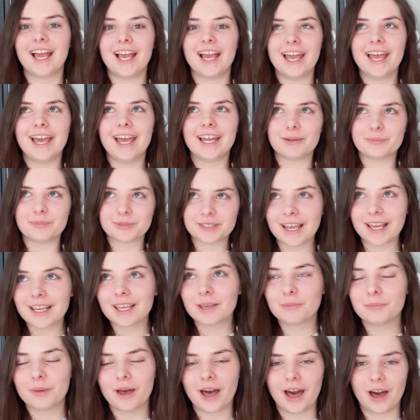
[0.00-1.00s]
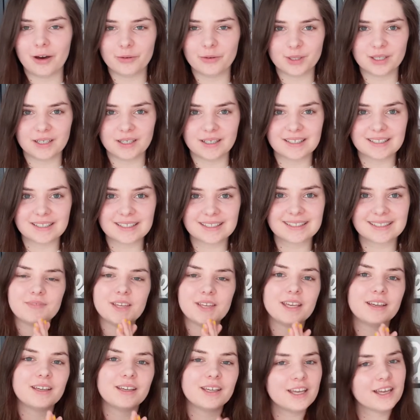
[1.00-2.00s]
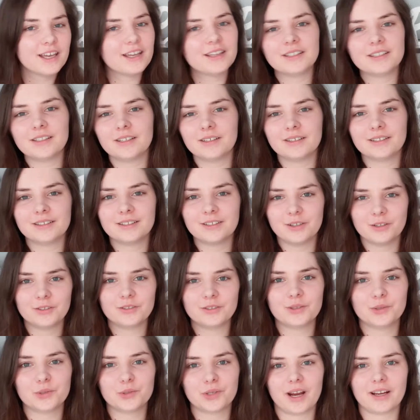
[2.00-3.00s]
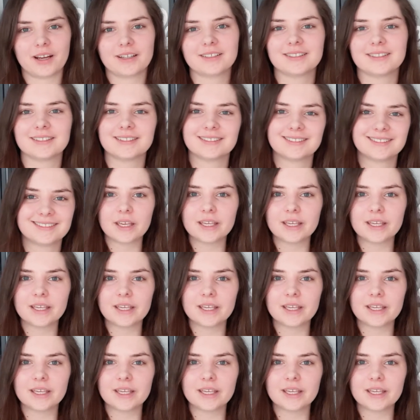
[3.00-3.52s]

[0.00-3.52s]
and our psychic powers. Don't do drugs.